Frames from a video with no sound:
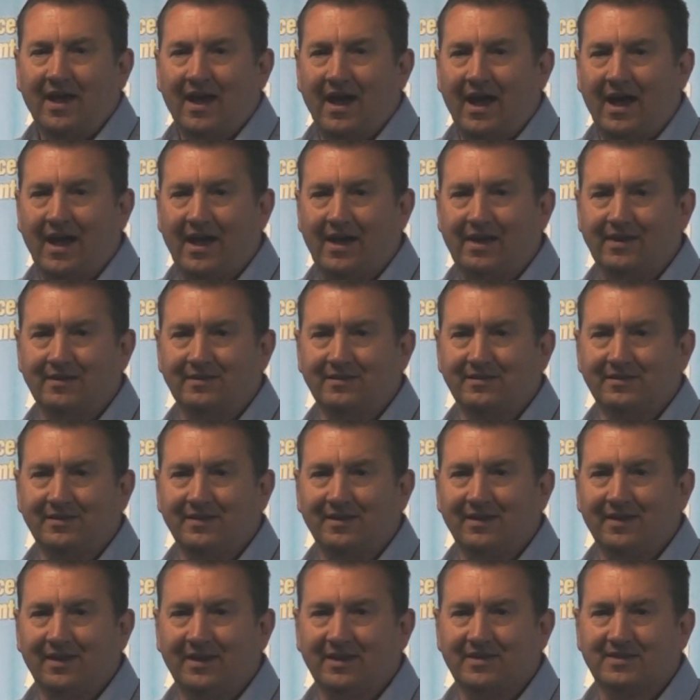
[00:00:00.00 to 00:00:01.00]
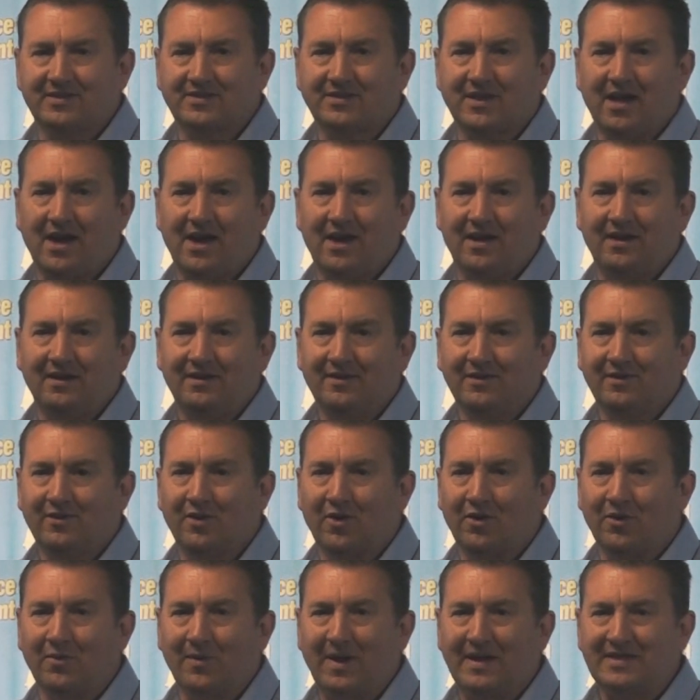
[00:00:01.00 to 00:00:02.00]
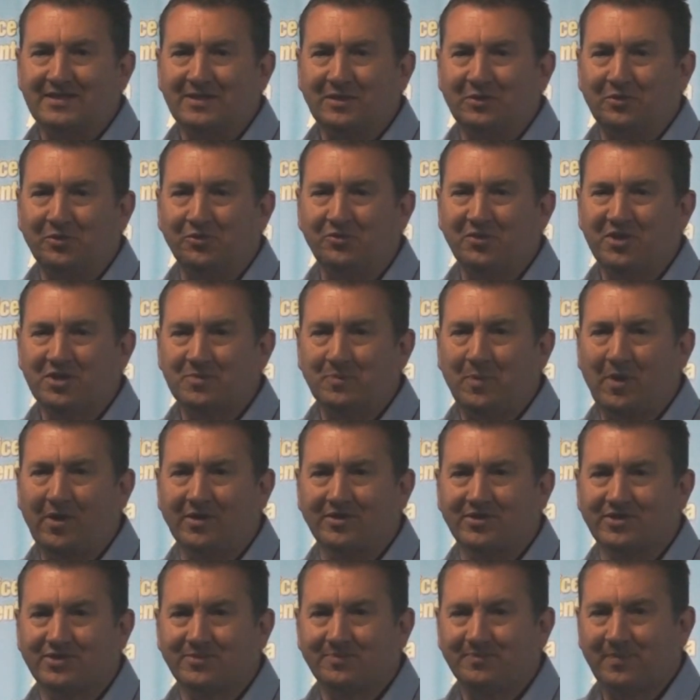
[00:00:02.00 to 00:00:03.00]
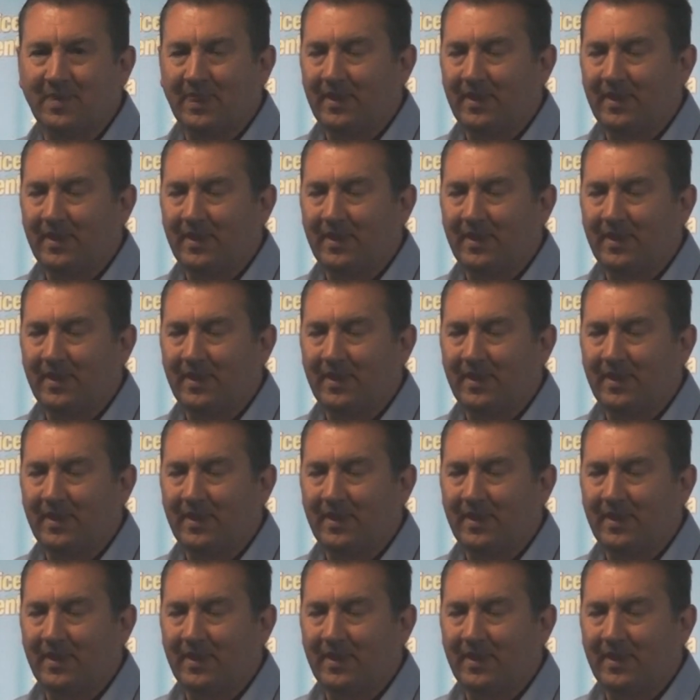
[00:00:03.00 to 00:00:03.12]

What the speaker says: and it's got quite a good response.